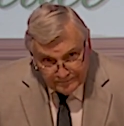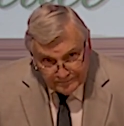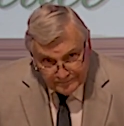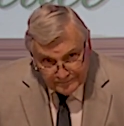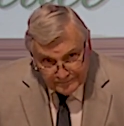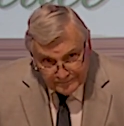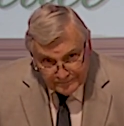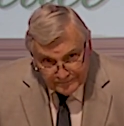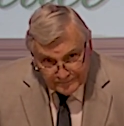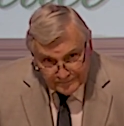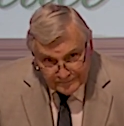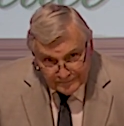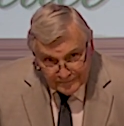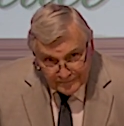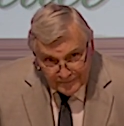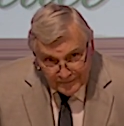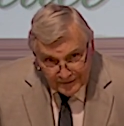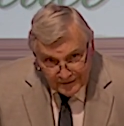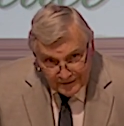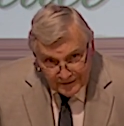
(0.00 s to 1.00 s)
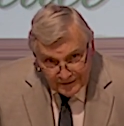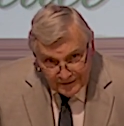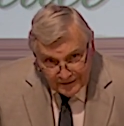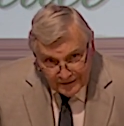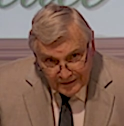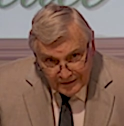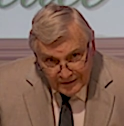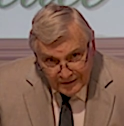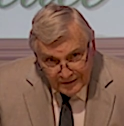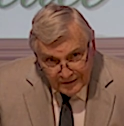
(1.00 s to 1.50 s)

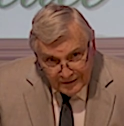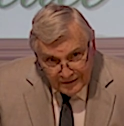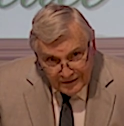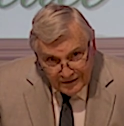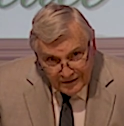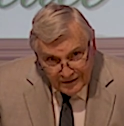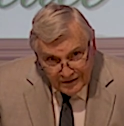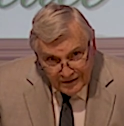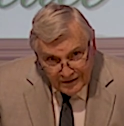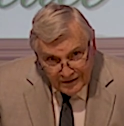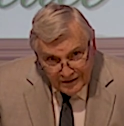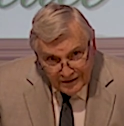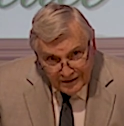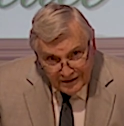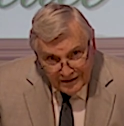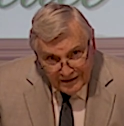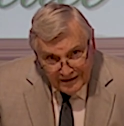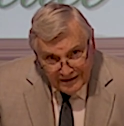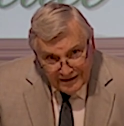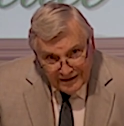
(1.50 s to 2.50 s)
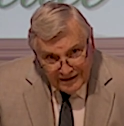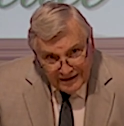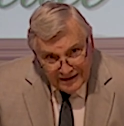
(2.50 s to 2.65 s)
[no speech]